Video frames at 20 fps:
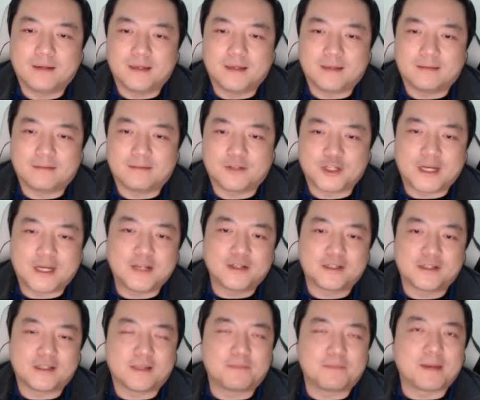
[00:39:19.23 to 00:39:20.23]
changes
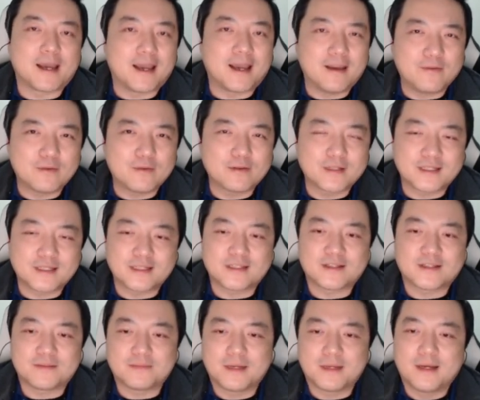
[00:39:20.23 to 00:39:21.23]
in the behavioral
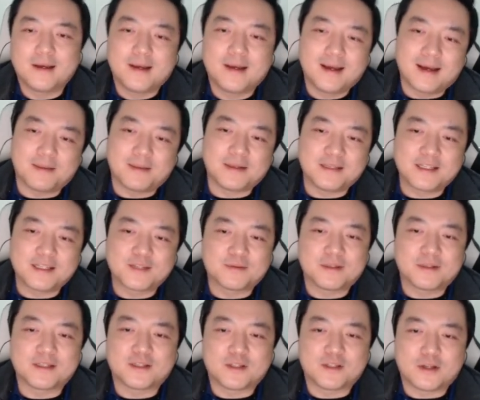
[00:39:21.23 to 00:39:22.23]
system. I mean, this
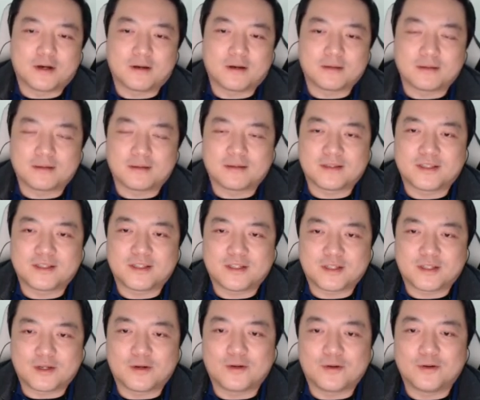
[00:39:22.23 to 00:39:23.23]
one's not
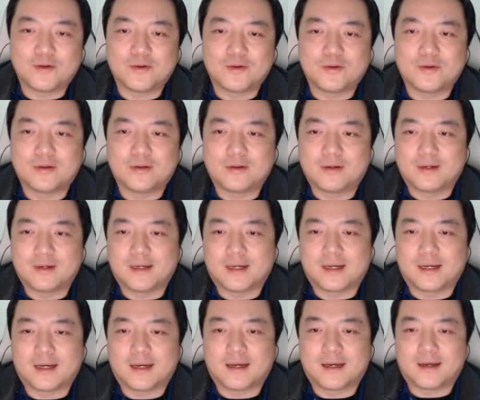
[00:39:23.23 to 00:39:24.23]
so
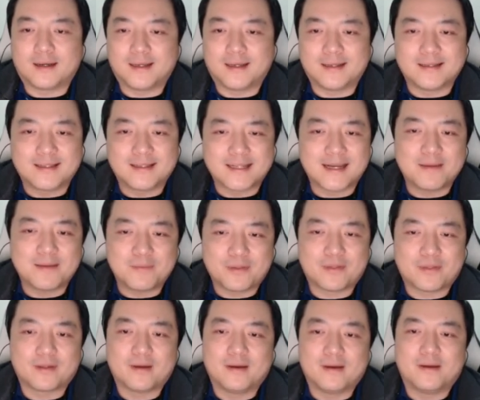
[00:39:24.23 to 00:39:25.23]
in depth.
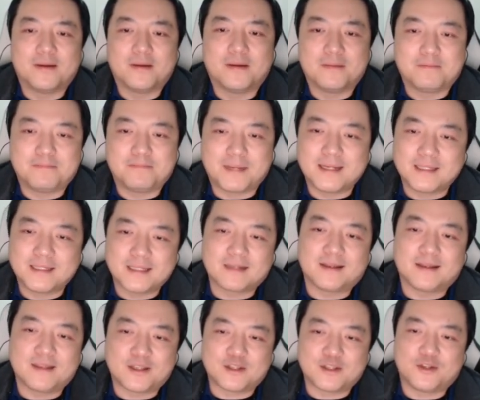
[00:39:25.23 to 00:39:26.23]
Basically,
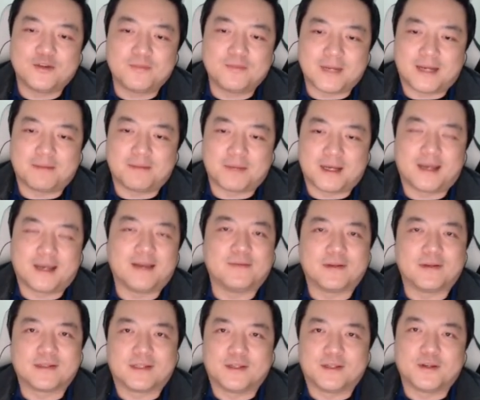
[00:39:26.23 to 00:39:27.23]
the two main
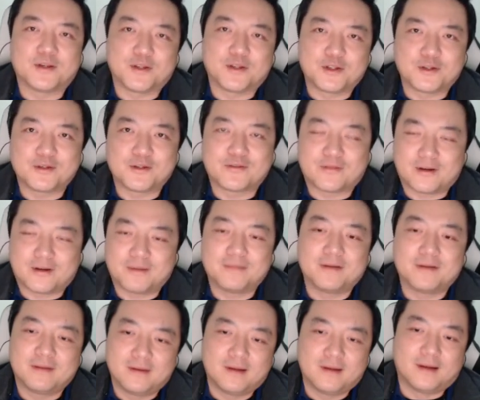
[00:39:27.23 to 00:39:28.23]
behaviors that you can choose from
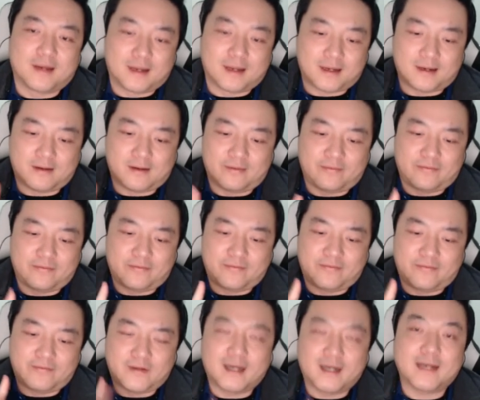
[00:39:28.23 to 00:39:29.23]
are
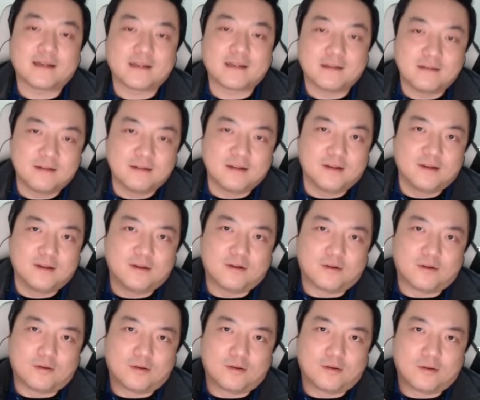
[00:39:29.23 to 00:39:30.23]
fight
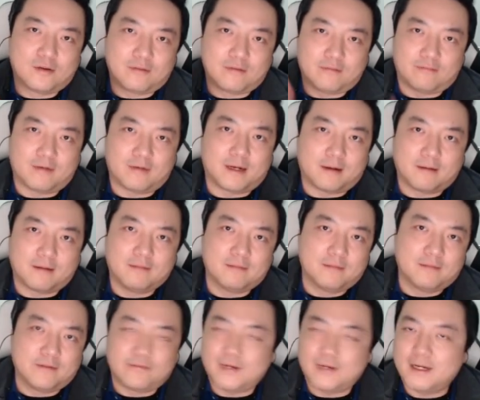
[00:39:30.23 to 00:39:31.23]
or run.
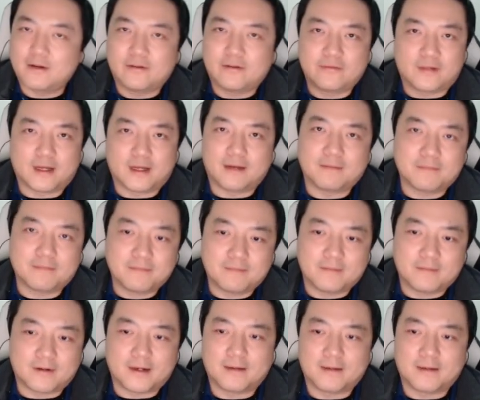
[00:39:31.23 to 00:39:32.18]
Fight or flight, right?